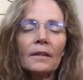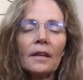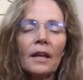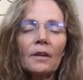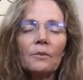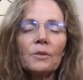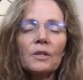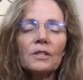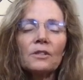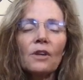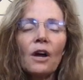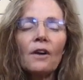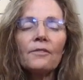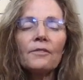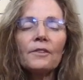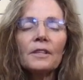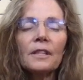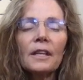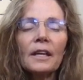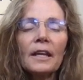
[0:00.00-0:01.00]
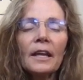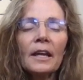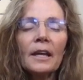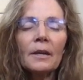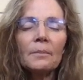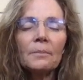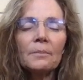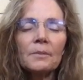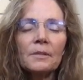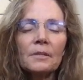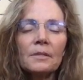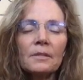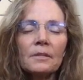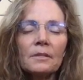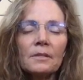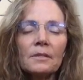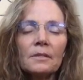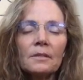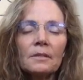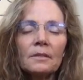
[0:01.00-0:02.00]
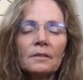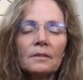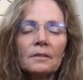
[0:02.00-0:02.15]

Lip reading: Can we soften the hips,